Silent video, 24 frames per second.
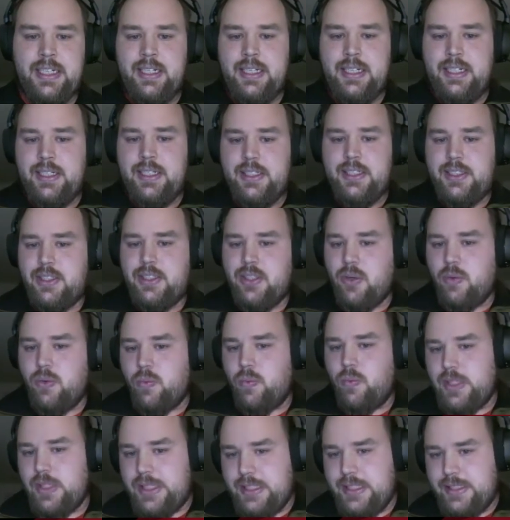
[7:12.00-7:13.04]
So
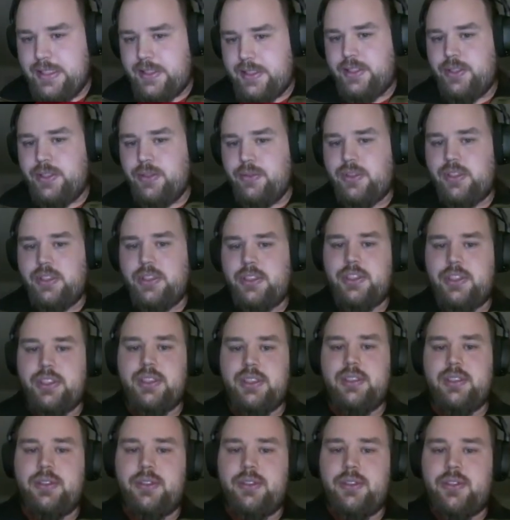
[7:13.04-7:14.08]
with this usage,
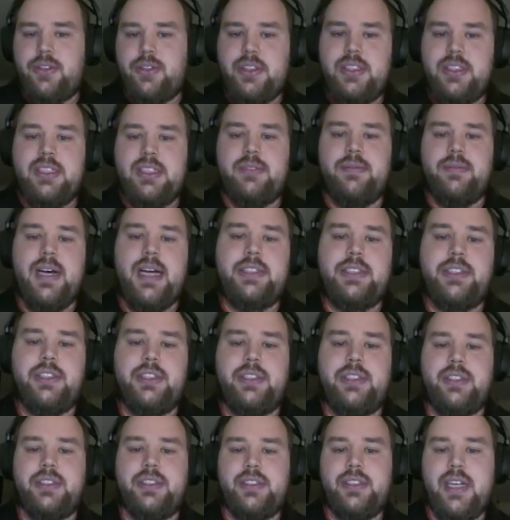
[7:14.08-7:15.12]
certain
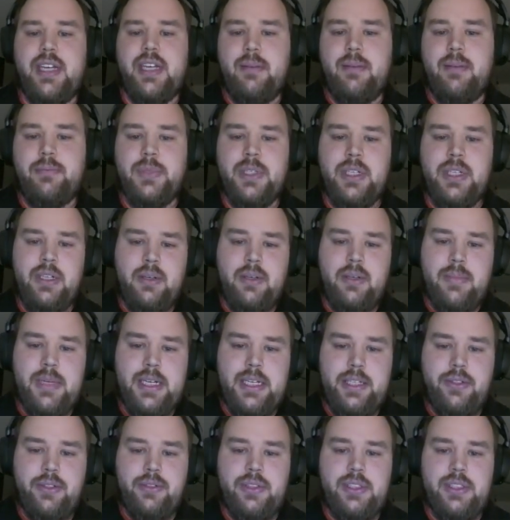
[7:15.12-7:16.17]
advantages come by
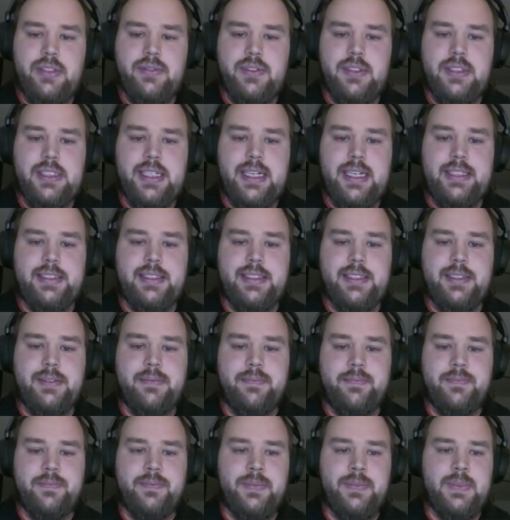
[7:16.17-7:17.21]
using facades.
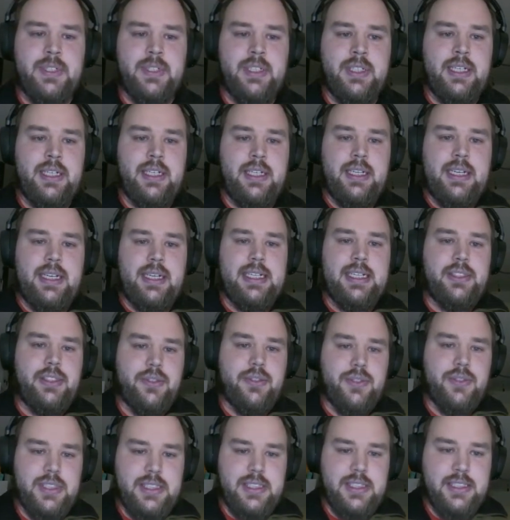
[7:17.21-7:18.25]
As you've
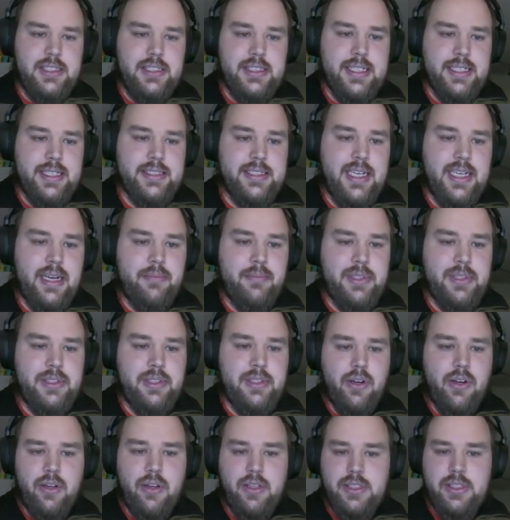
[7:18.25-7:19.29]
seen in the example,
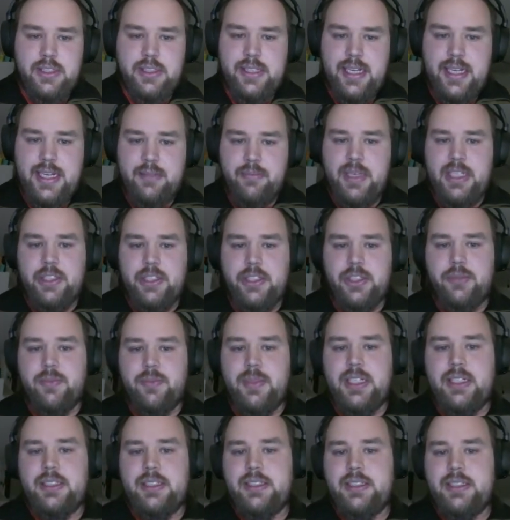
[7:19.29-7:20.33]
all the state
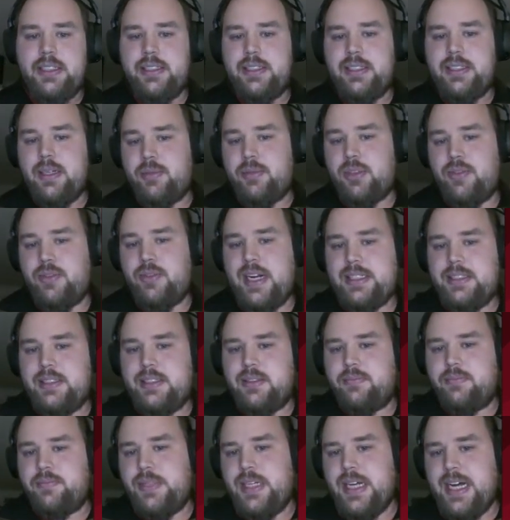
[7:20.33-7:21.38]
management is abstracted
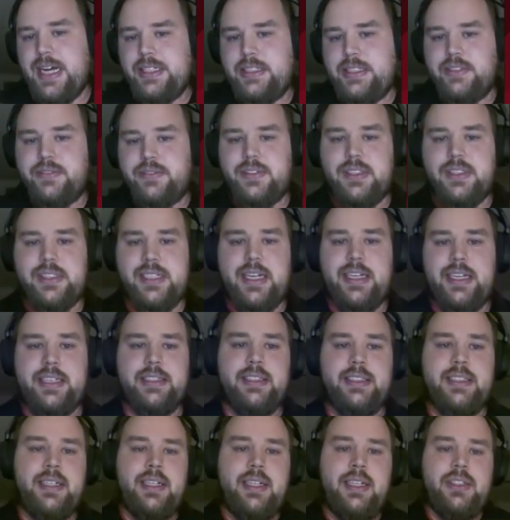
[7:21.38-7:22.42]
behind the facade.
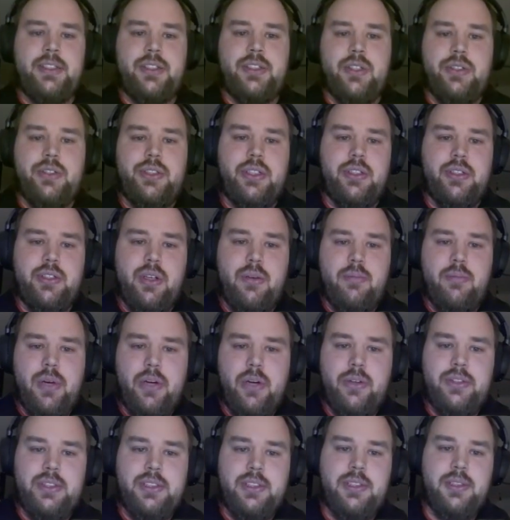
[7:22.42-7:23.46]
So your
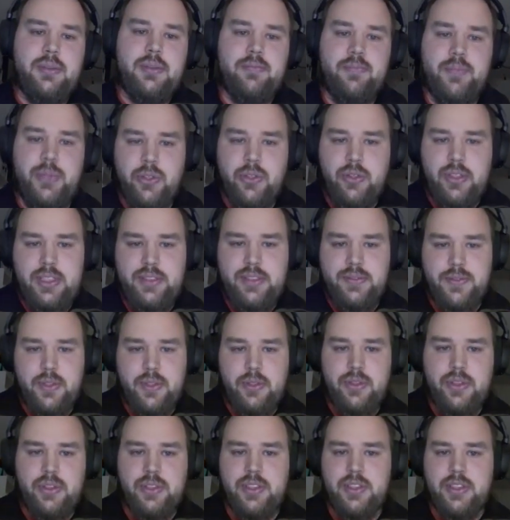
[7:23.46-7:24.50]
components purely
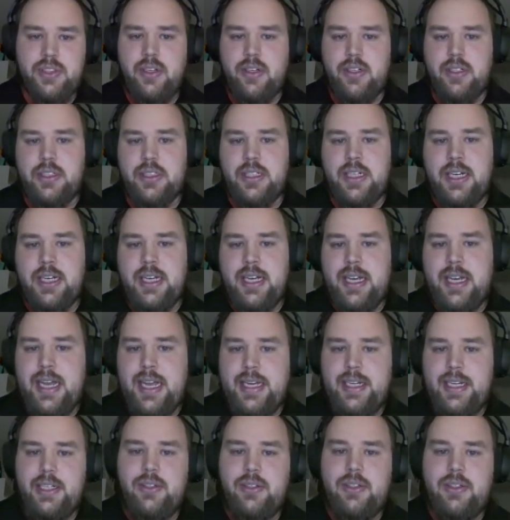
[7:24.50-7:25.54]
focus on
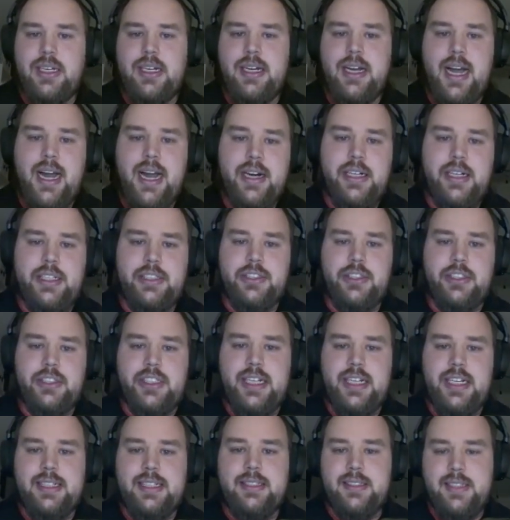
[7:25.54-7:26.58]
Angular,
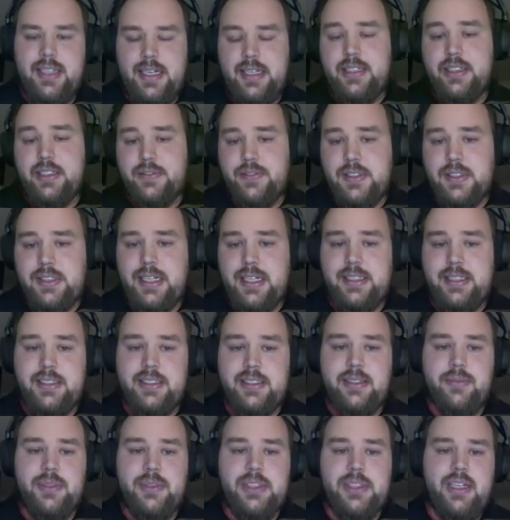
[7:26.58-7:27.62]
RxJS, and the facades
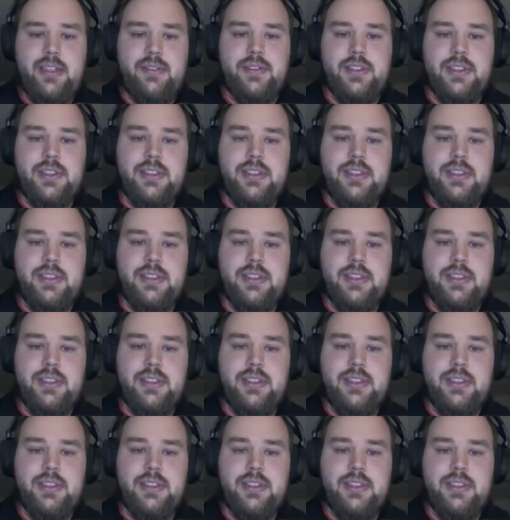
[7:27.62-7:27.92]
themselves.